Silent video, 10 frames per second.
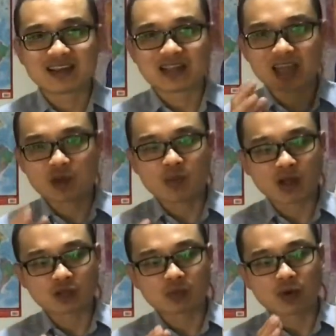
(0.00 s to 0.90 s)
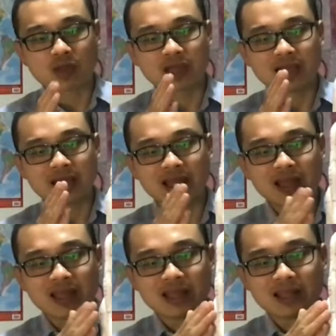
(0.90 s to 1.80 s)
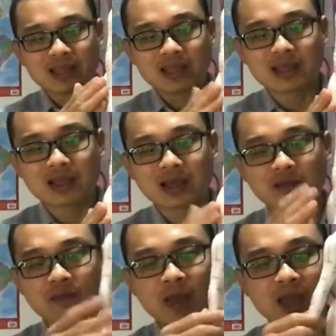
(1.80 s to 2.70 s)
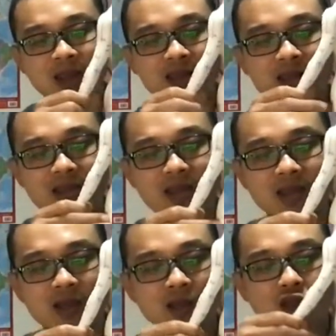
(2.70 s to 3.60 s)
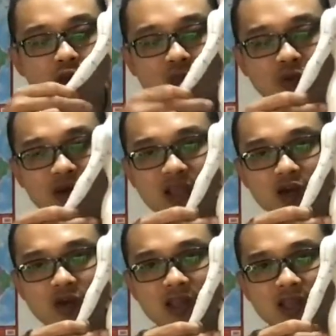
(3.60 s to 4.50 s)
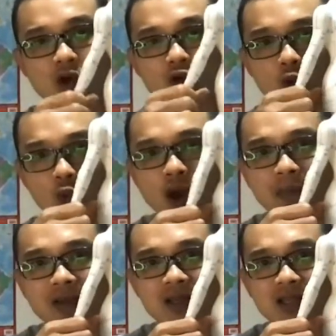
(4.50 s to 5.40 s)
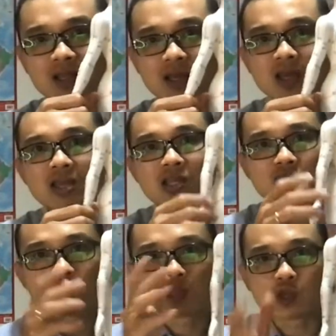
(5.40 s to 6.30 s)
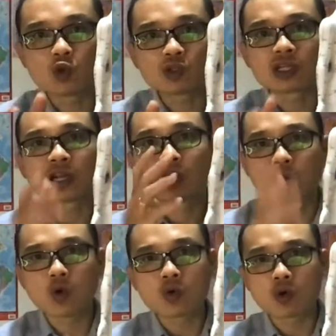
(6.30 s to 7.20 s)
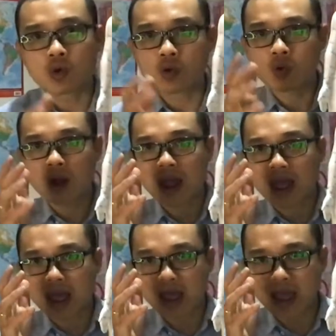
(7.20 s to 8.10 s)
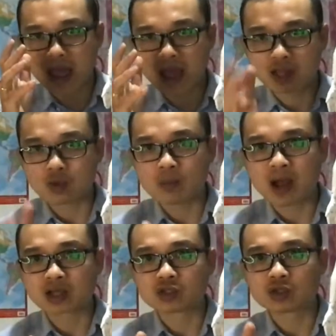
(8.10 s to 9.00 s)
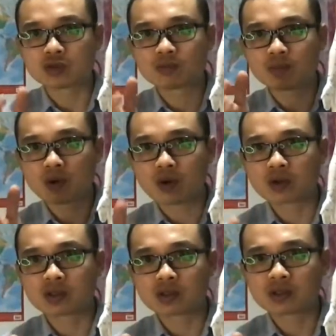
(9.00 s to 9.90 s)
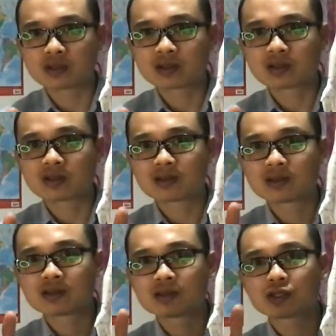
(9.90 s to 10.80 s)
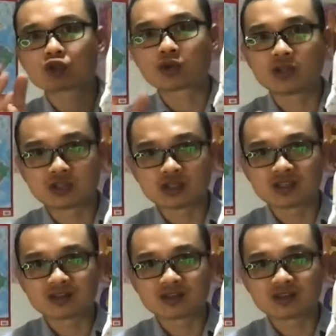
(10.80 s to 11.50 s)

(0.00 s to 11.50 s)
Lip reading: The acupuncture point in here, a pin in here, you put needle in here or you rub it in here, you are using local acupuncture point strategy,